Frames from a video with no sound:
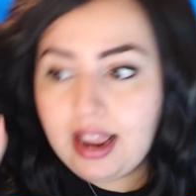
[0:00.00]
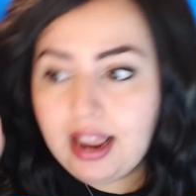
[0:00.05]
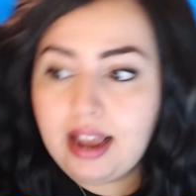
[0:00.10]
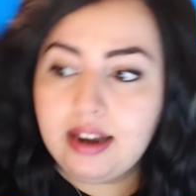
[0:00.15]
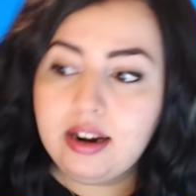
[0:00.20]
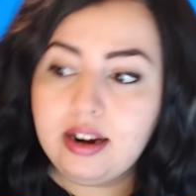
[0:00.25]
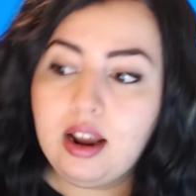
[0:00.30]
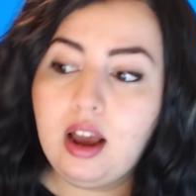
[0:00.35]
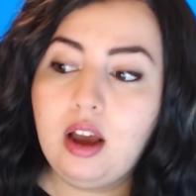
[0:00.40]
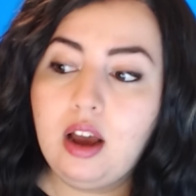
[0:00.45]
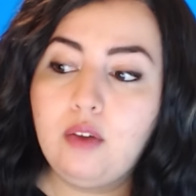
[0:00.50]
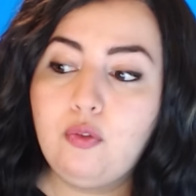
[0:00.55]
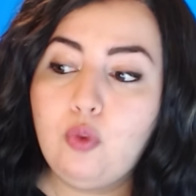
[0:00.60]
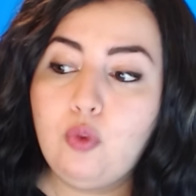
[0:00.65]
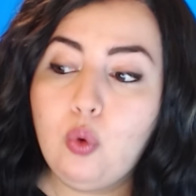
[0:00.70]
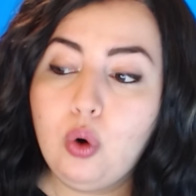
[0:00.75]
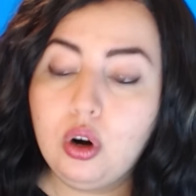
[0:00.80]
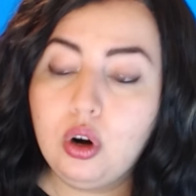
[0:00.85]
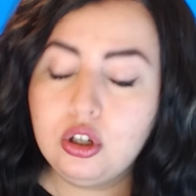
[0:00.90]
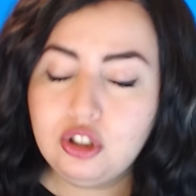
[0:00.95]
And
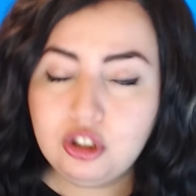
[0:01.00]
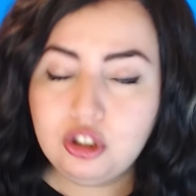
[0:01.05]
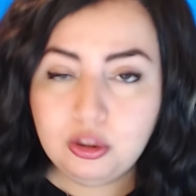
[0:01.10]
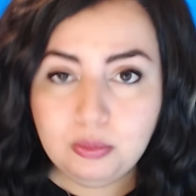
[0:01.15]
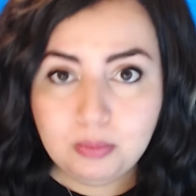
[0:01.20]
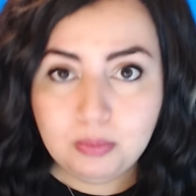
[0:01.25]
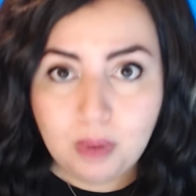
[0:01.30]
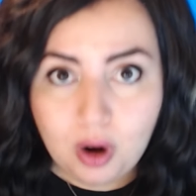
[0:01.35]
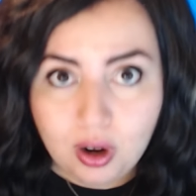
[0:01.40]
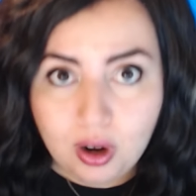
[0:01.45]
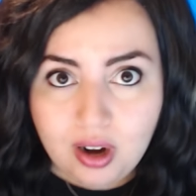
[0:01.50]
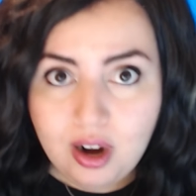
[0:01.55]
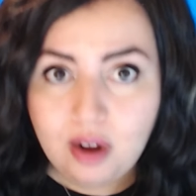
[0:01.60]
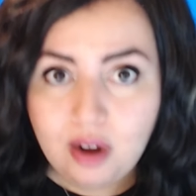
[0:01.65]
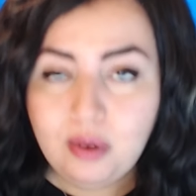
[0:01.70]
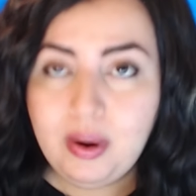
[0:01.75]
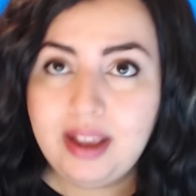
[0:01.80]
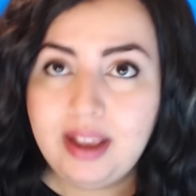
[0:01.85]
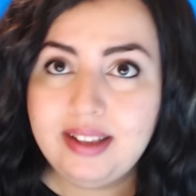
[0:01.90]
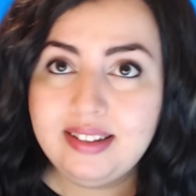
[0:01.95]
for
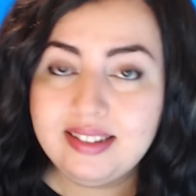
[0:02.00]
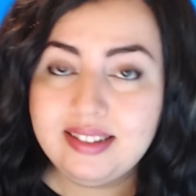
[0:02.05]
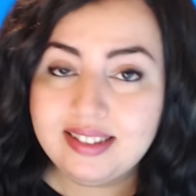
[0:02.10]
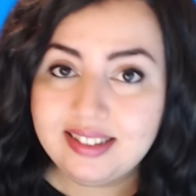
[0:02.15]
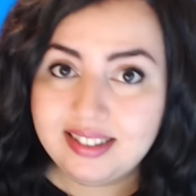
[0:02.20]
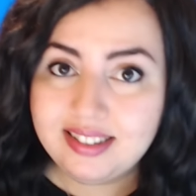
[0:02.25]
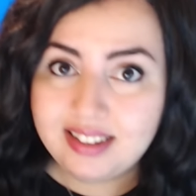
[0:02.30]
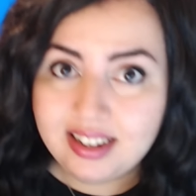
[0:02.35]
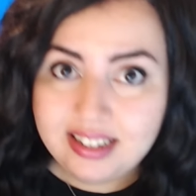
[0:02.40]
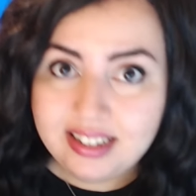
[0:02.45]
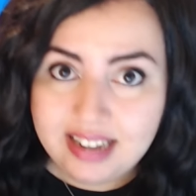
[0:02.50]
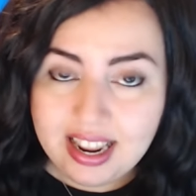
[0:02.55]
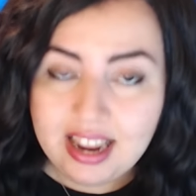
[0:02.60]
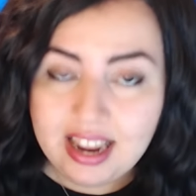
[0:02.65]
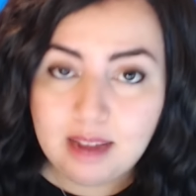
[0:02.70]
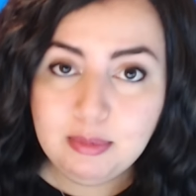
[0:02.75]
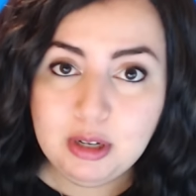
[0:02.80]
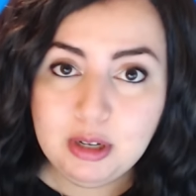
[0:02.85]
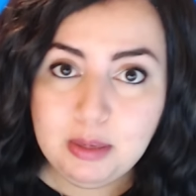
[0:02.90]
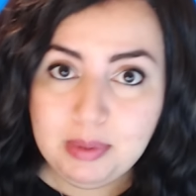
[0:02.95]
tomorrow and
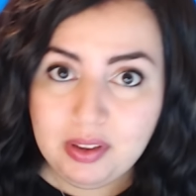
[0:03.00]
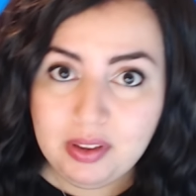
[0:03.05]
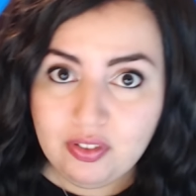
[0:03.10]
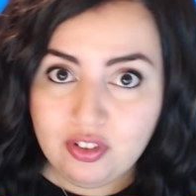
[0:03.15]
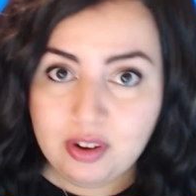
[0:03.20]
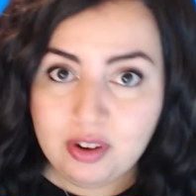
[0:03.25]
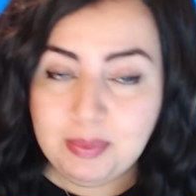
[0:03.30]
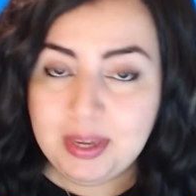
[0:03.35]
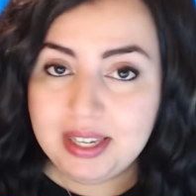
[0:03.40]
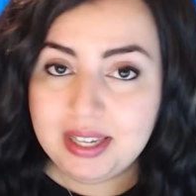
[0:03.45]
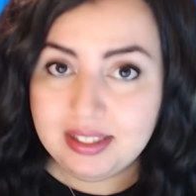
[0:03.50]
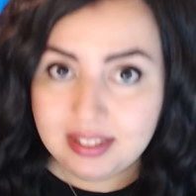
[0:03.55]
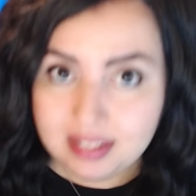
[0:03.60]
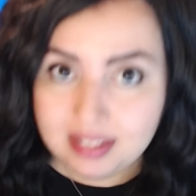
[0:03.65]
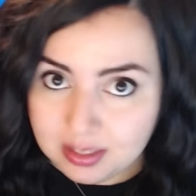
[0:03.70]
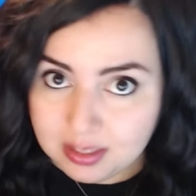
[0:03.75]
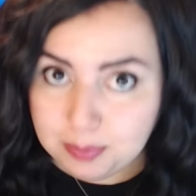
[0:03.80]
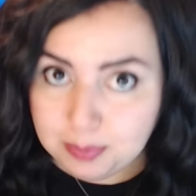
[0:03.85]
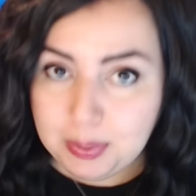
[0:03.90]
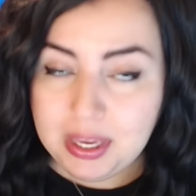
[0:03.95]
Sunday, I'm going to be streaming at
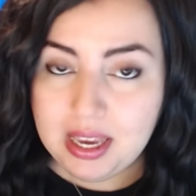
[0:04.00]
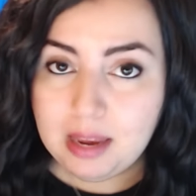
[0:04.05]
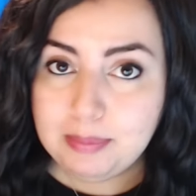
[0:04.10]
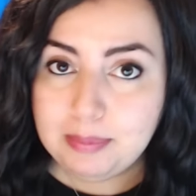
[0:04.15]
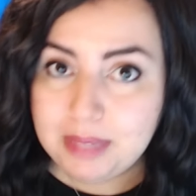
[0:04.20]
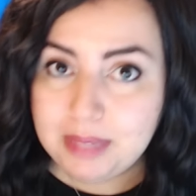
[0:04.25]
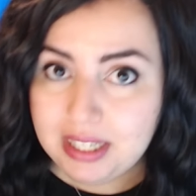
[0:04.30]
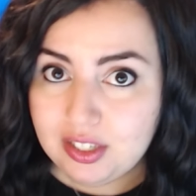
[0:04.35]
6 p.m.